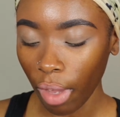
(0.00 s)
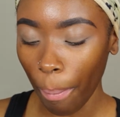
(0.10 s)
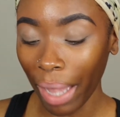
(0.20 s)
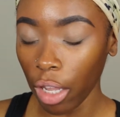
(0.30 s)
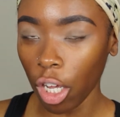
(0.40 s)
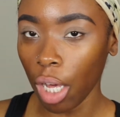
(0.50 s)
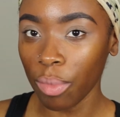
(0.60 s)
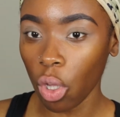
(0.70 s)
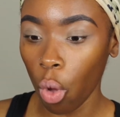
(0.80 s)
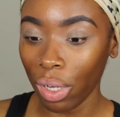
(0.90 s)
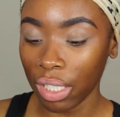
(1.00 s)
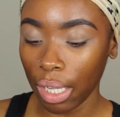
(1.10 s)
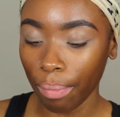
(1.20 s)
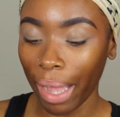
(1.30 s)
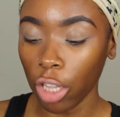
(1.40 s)
my look
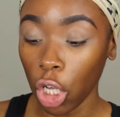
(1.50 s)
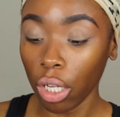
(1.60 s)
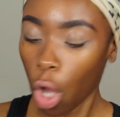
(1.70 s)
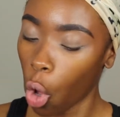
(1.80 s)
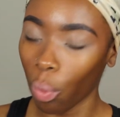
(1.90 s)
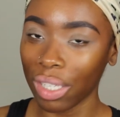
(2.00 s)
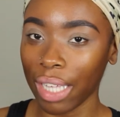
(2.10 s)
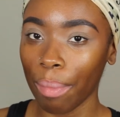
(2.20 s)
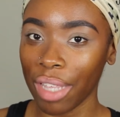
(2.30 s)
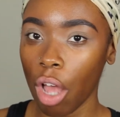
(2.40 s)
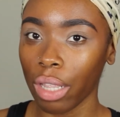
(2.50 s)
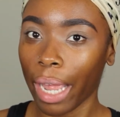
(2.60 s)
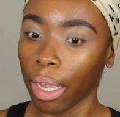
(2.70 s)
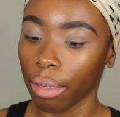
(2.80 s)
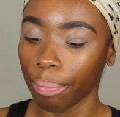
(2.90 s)
always comes out
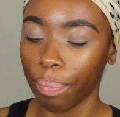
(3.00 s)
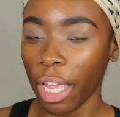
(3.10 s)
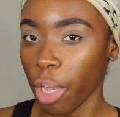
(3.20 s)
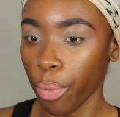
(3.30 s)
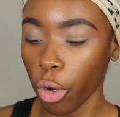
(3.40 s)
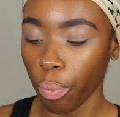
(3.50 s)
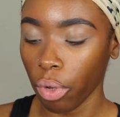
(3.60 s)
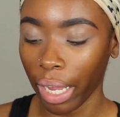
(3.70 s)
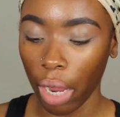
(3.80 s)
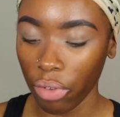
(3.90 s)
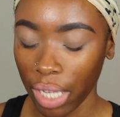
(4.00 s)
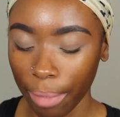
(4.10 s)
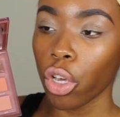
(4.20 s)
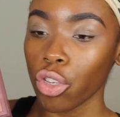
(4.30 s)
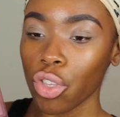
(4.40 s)
like pink and purple, like every
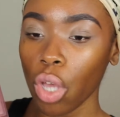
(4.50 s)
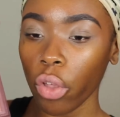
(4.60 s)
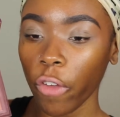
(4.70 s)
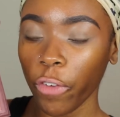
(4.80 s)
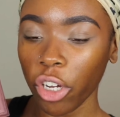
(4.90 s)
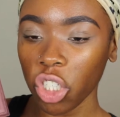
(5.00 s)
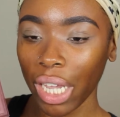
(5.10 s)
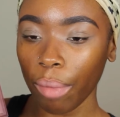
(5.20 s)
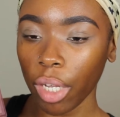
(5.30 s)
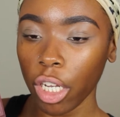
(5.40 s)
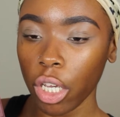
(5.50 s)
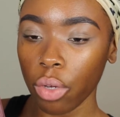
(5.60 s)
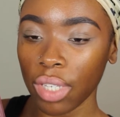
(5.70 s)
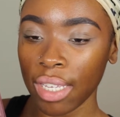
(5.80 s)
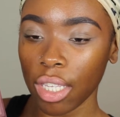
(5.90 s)
time. So the first shade I'm going to
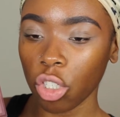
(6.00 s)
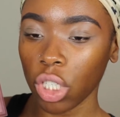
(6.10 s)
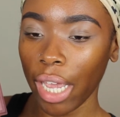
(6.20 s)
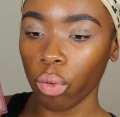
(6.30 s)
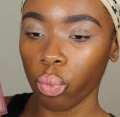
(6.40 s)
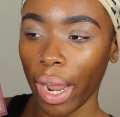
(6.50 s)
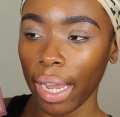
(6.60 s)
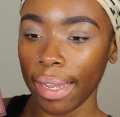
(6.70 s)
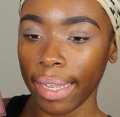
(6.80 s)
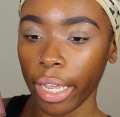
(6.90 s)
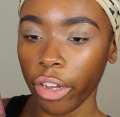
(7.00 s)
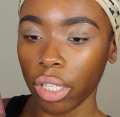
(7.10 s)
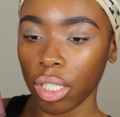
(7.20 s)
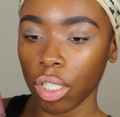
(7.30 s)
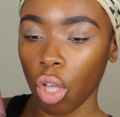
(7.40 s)
use is the shade right here.
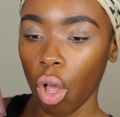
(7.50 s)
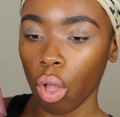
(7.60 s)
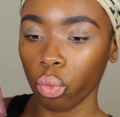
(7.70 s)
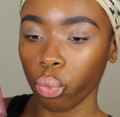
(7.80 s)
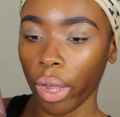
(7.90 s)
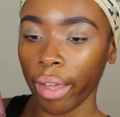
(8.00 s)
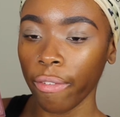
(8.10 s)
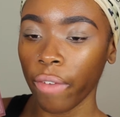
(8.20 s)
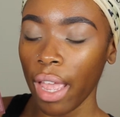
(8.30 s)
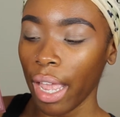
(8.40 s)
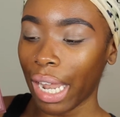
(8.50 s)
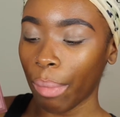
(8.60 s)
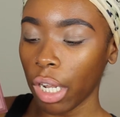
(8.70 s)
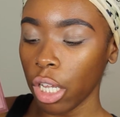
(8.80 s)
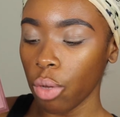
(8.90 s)
This is called Rough, and I'm
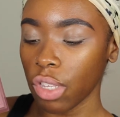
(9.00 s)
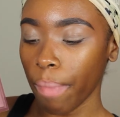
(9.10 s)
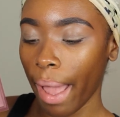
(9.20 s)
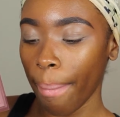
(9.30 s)
going to use my